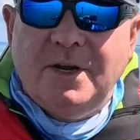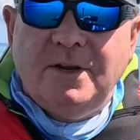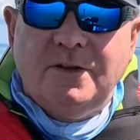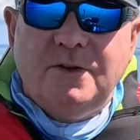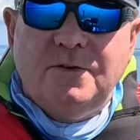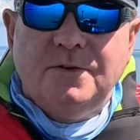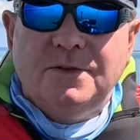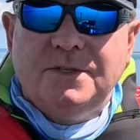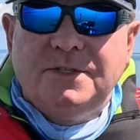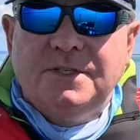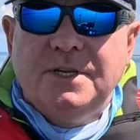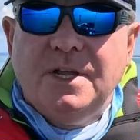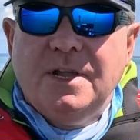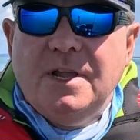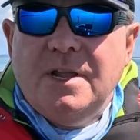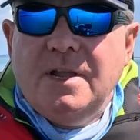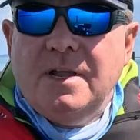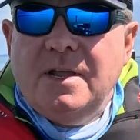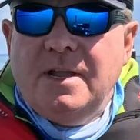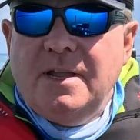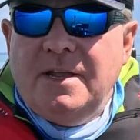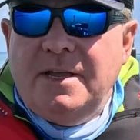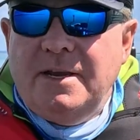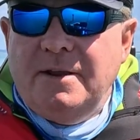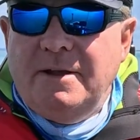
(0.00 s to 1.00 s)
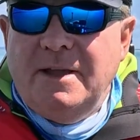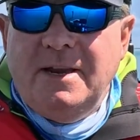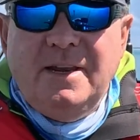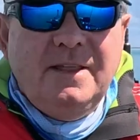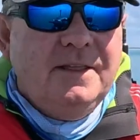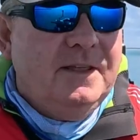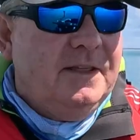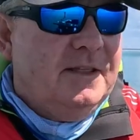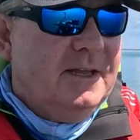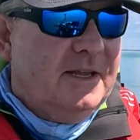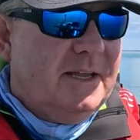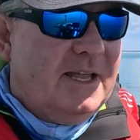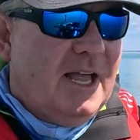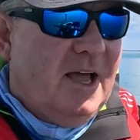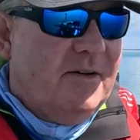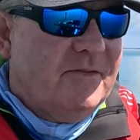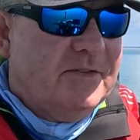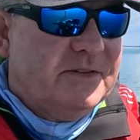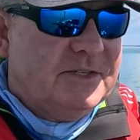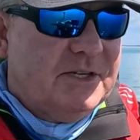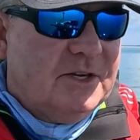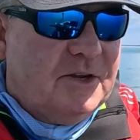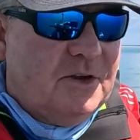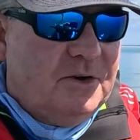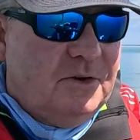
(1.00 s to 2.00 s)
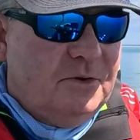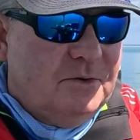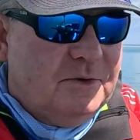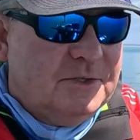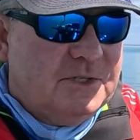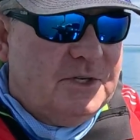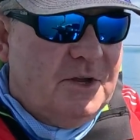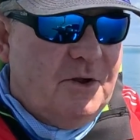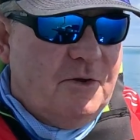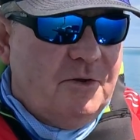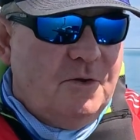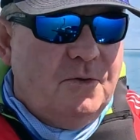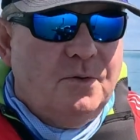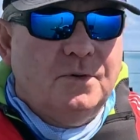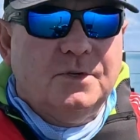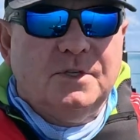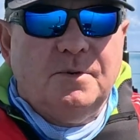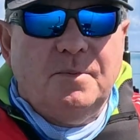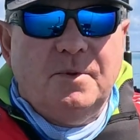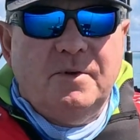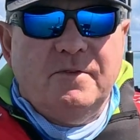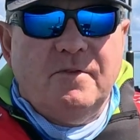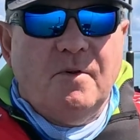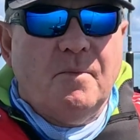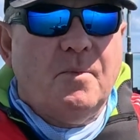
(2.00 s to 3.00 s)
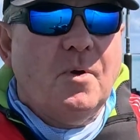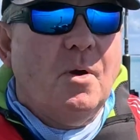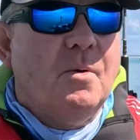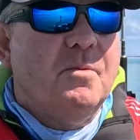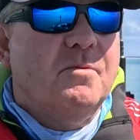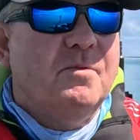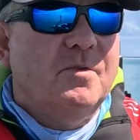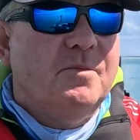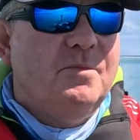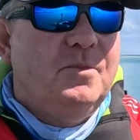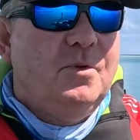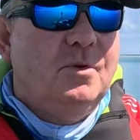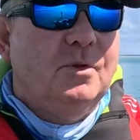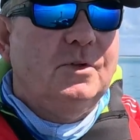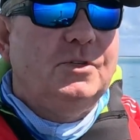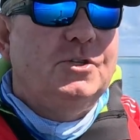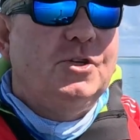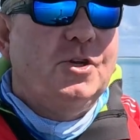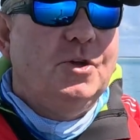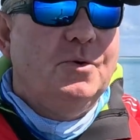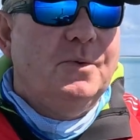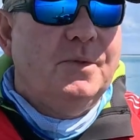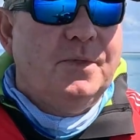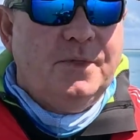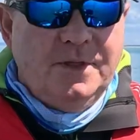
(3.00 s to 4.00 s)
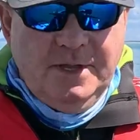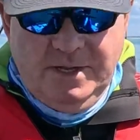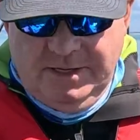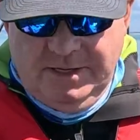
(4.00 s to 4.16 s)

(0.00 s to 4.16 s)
But of course, anything that covers it could also cause a bit of a problem with mildew and